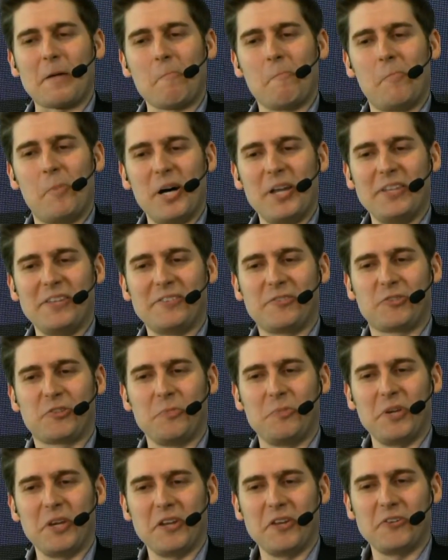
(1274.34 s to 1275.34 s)
but
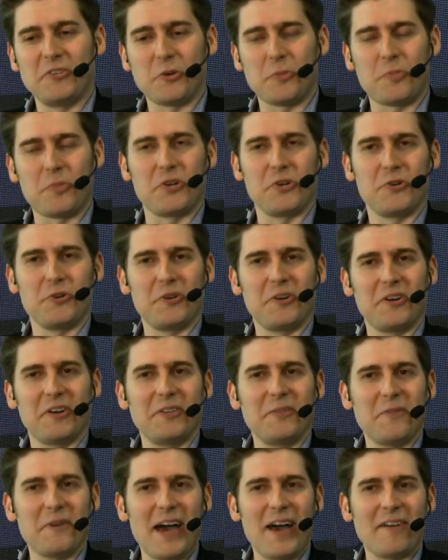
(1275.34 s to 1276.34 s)
to be an entrepreneur,
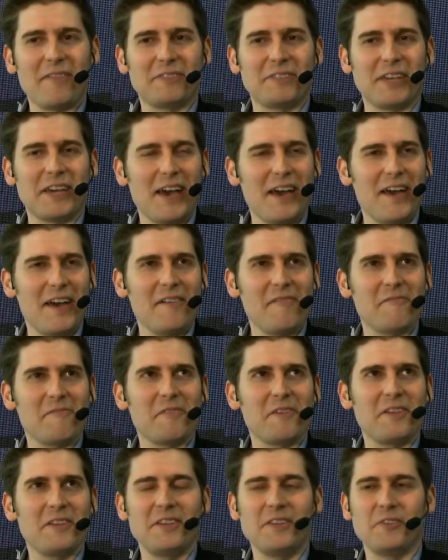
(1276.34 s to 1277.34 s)
you have to
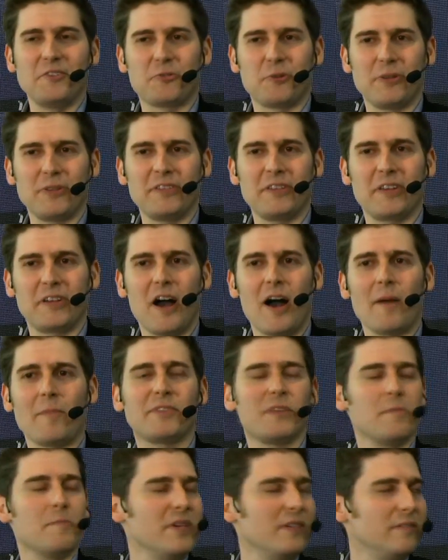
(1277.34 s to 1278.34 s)
have an intrinsic
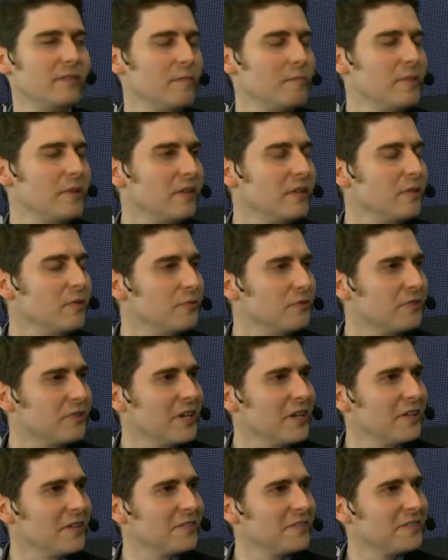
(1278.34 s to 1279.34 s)
optimism in the use
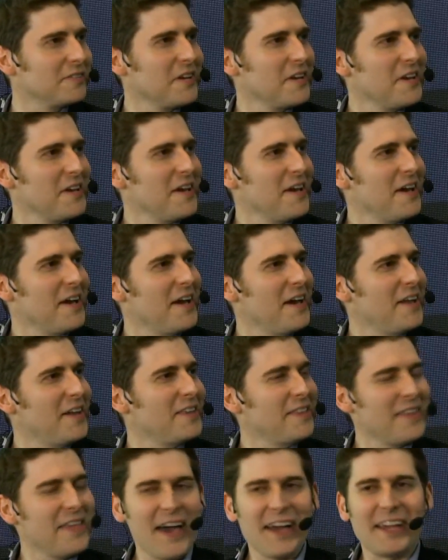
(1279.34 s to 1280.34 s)
case. And
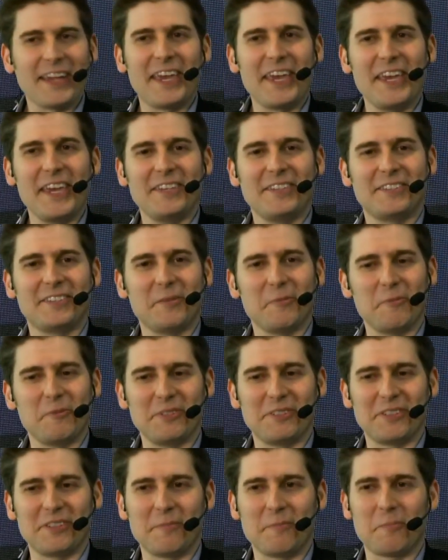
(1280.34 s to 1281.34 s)
in that case, it
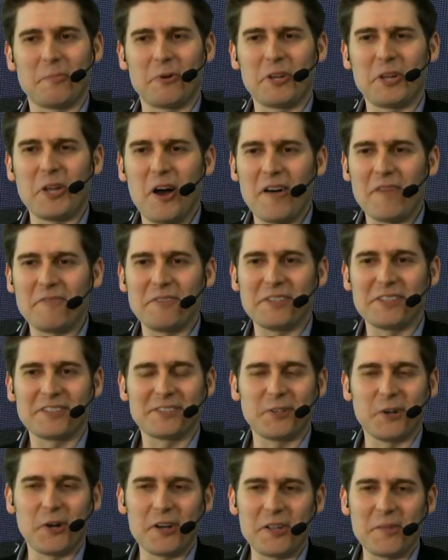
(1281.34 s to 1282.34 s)
was a pretty obvious
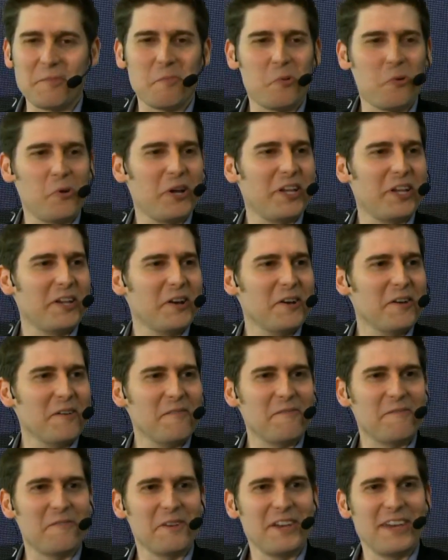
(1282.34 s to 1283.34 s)
starting point
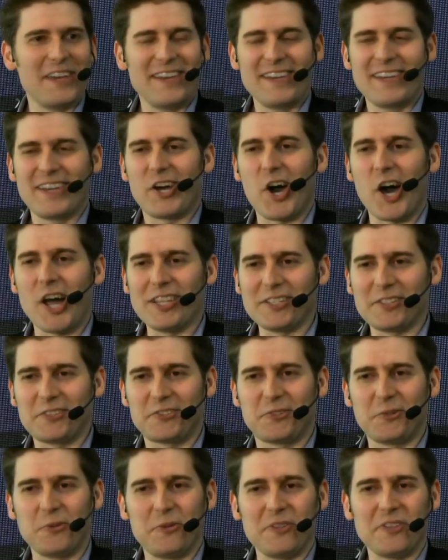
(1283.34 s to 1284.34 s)
of college
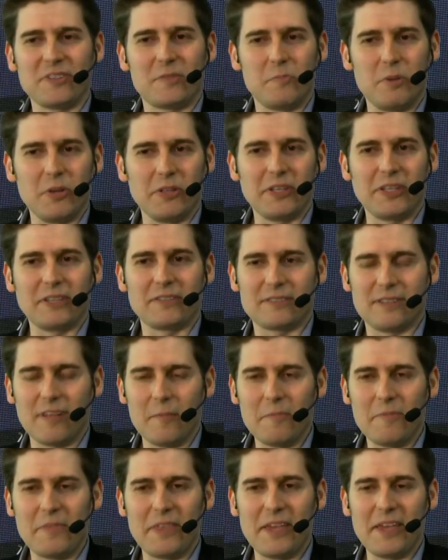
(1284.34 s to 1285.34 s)
students building
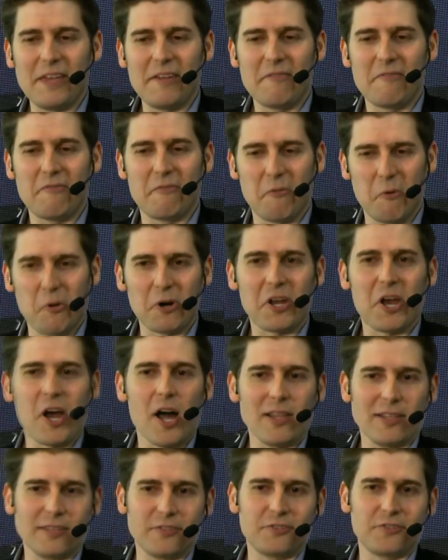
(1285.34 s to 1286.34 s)
something for
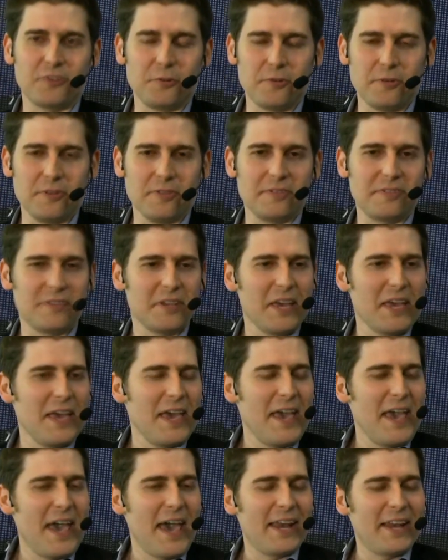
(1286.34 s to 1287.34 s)
college students.
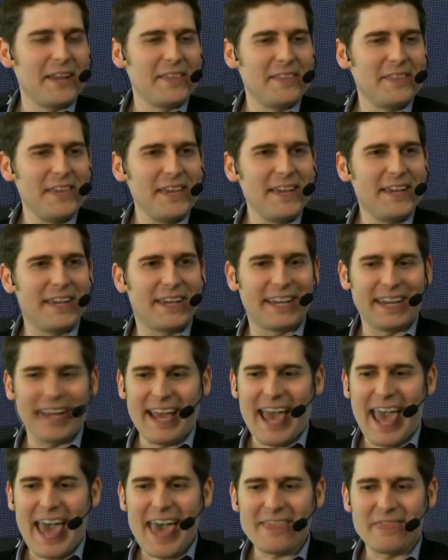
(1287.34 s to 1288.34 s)
And I think
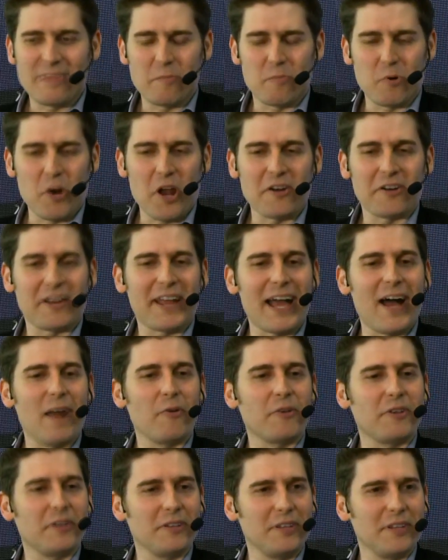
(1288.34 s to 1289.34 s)
at the broader
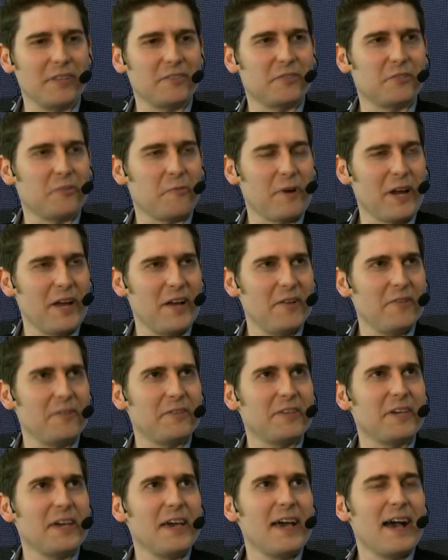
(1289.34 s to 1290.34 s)
calculus
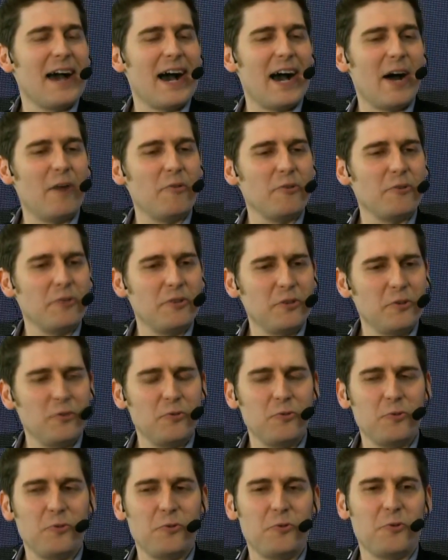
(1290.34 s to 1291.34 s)
around how do
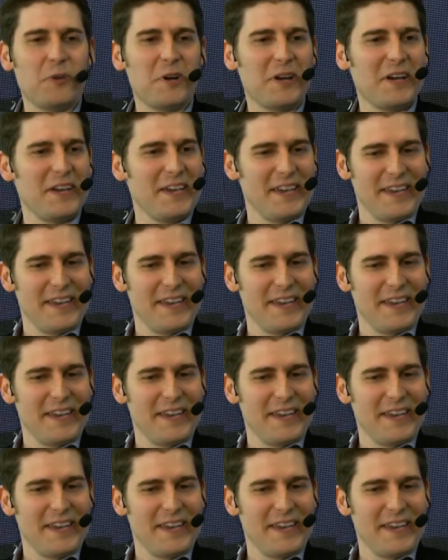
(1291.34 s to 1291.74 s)
you